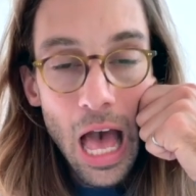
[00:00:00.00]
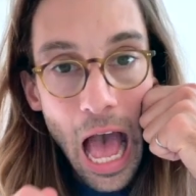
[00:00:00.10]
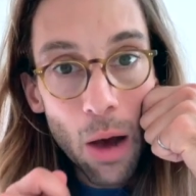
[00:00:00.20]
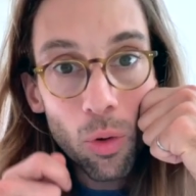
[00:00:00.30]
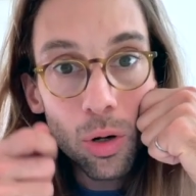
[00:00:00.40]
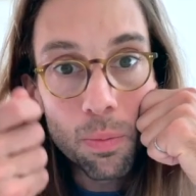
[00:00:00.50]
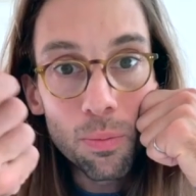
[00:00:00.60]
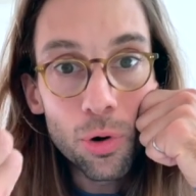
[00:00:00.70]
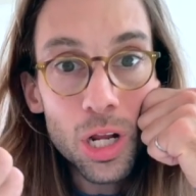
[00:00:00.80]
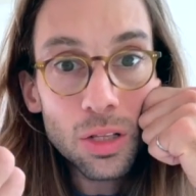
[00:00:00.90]
I want to
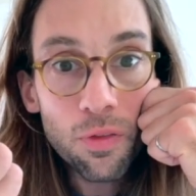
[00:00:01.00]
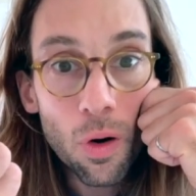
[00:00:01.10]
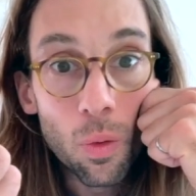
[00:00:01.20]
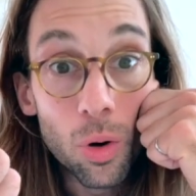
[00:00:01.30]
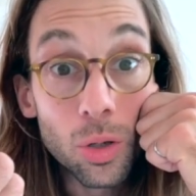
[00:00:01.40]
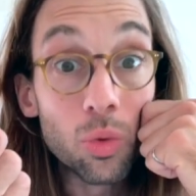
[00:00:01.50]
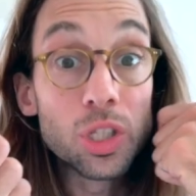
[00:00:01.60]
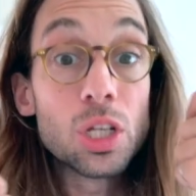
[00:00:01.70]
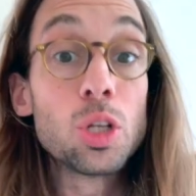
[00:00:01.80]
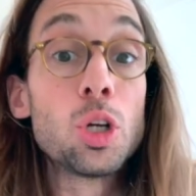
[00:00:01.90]
predict forward
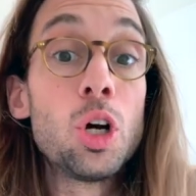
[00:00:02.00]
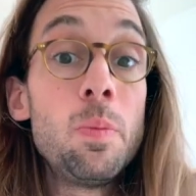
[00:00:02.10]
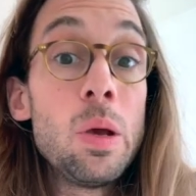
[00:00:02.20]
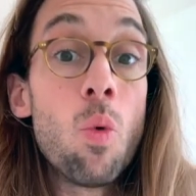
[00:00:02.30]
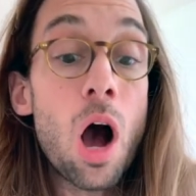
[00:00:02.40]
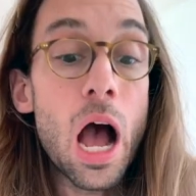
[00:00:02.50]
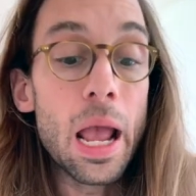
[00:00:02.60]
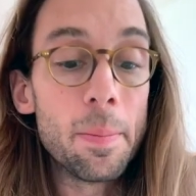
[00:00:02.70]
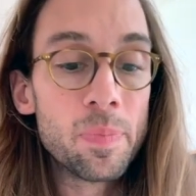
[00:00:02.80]
what could be y.